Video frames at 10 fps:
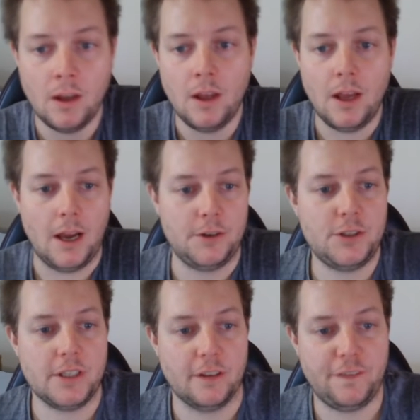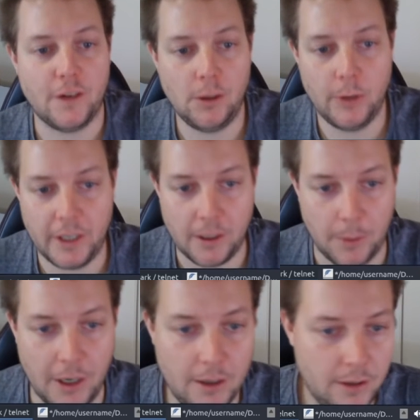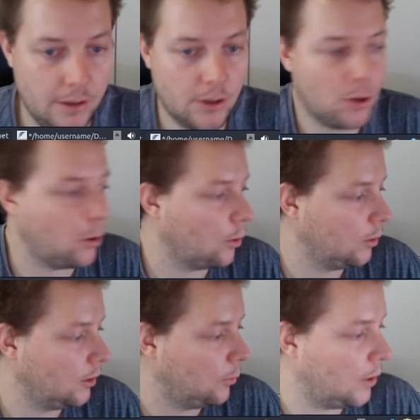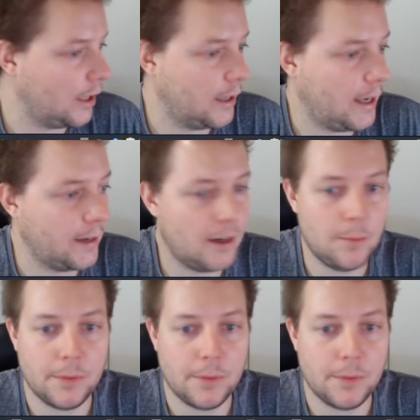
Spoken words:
And using the following command, call one hang up,